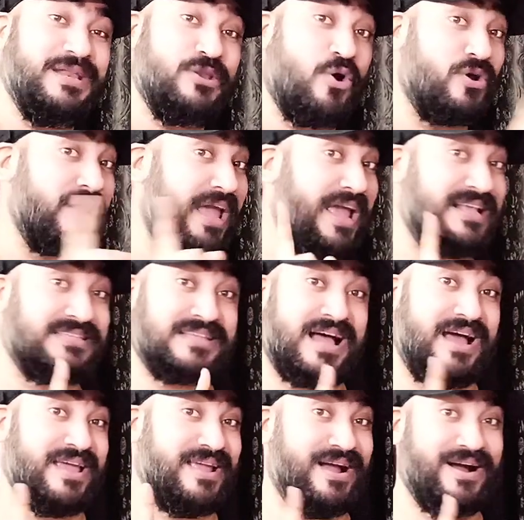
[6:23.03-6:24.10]
not
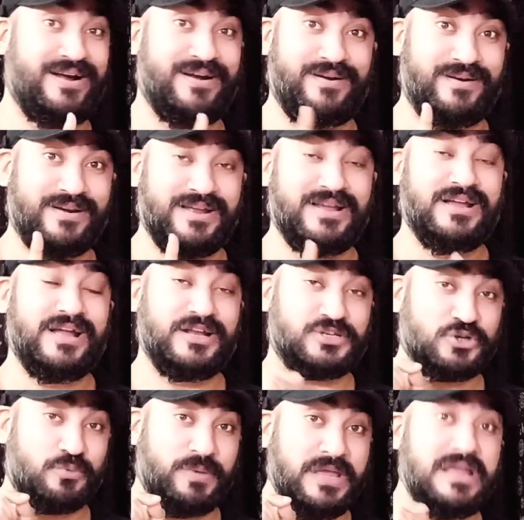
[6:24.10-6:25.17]
S-I-R. It
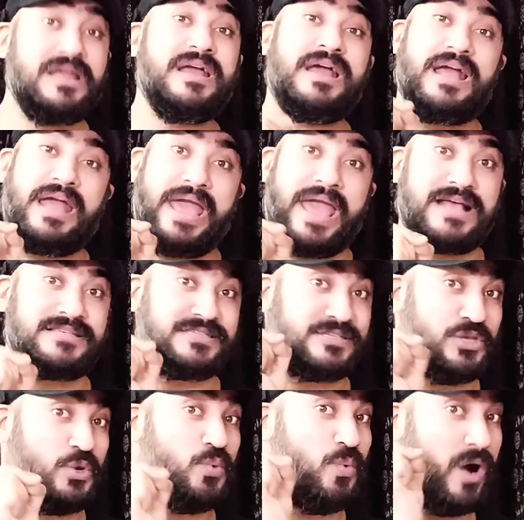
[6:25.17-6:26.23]
should be
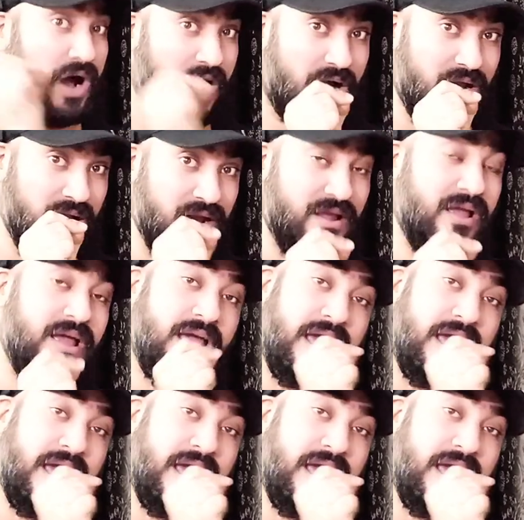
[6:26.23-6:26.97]
S-U-R-N-A-M-E,